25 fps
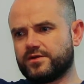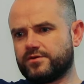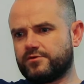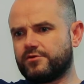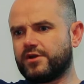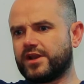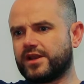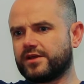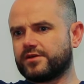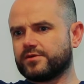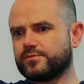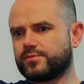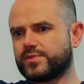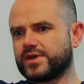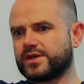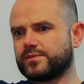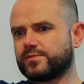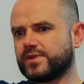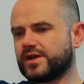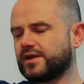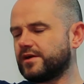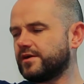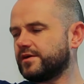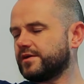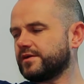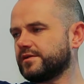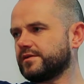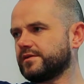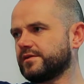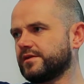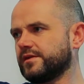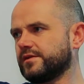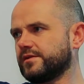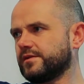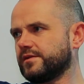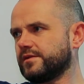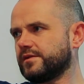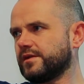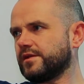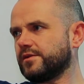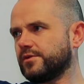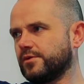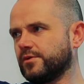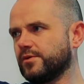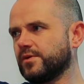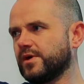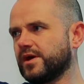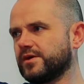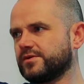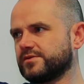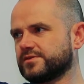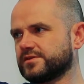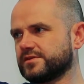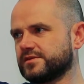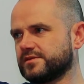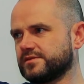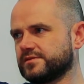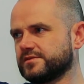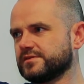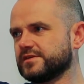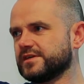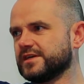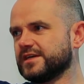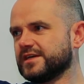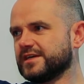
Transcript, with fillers: really good people here that, that, that know how to